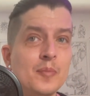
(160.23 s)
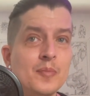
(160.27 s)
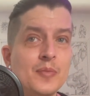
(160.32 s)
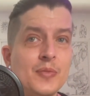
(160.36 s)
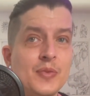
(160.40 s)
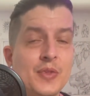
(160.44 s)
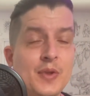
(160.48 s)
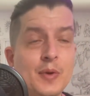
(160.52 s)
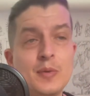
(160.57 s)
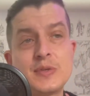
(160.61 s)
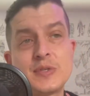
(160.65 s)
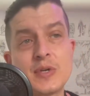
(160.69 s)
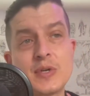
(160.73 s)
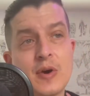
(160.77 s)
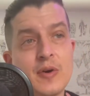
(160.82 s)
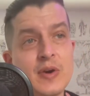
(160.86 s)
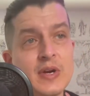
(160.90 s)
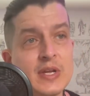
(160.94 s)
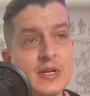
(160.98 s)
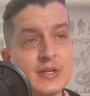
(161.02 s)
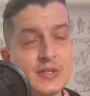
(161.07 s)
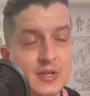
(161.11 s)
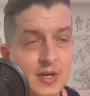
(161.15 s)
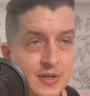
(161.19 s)
there was
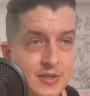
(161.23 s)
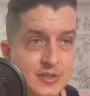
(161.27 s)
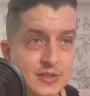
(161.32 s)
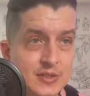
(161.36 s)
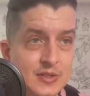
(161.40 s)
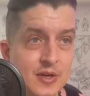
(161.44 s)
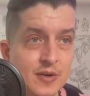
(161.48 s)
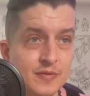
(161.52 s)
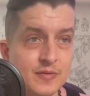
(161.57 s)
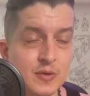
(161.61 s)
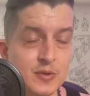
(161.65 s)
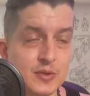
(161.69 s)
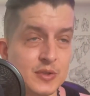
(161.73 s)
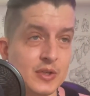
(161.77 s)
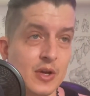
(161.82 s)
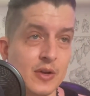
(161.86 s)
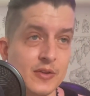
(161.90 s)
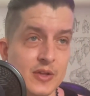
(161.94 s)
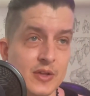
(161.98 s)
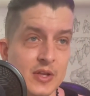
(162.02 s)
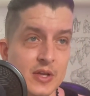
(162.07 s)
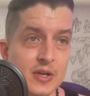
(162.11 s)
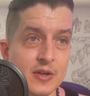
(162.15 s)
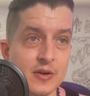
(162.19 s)
already a ton of stuff usually
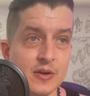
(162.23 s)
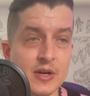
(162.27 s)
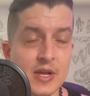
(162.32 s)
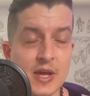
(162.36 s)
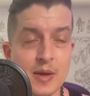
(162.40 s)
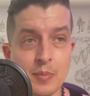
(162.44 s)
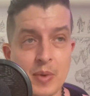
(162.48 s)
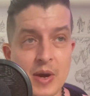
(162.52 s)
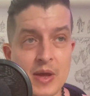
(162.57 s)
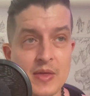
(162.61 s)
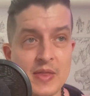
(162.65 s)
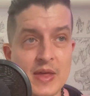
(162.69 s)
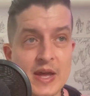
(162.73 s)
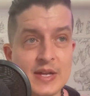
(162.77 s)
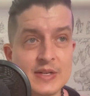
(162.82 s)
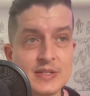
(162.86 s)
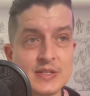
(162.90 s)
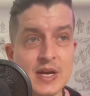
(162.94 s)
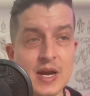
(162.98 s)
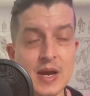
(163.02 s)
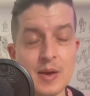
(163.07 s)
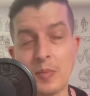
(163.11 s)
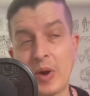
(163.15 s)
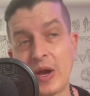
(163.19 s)
on the internet by that time.